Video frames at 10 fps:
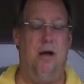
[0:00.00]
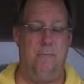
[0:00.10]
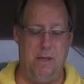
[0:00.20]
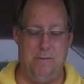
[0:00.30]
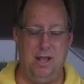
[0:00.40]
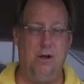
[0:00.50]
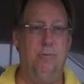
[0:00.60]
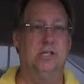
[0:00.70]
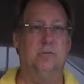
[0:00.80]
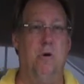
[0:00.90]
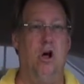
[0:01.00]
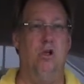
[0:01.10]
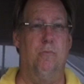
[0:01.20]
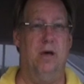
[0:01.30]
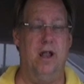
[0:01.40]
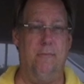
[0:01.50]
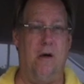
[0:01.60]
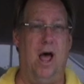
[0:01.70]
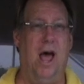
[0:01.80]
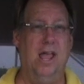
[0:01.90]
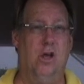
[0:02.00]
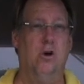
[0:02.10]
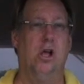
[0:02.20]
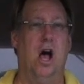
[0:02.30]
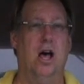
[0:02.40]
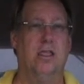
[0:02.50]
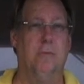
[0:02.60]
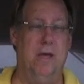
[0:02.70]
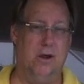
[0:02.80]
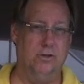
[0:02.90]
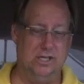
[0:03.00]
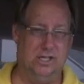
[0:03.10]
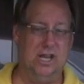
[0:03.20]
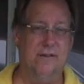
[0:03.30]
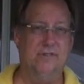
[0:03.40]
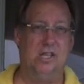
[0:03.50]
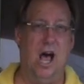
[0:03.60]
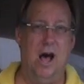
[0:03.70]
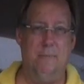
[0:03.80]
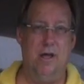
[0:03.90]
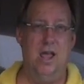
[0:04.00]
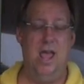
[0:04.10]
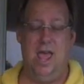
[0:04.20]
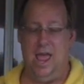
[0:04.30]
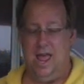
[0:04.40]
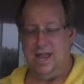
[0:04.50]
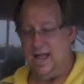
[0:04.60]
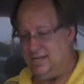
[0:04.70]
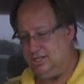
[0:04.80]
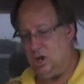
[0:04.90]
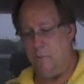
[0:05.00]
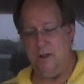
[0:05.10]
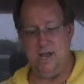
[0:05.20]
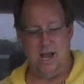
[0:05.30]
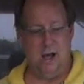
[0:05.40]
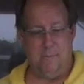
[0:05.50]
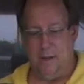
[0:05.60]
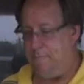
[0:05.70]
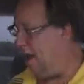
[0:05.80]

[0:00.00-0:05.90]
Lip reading: maybe a little bit smaller, but I cook on the Bakers and Chefs top. And I just opened it up, I